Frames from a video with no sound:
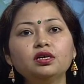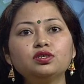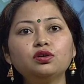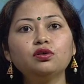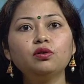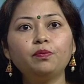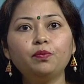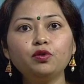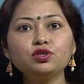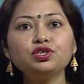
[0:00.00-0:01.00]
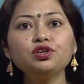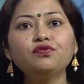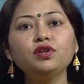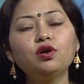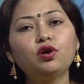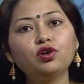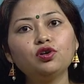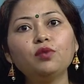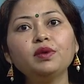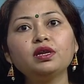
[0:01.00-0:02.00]
So, portion of the
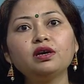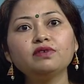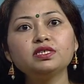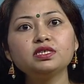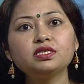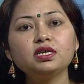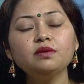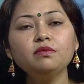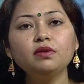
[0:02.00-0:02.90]
autonomic nervous system,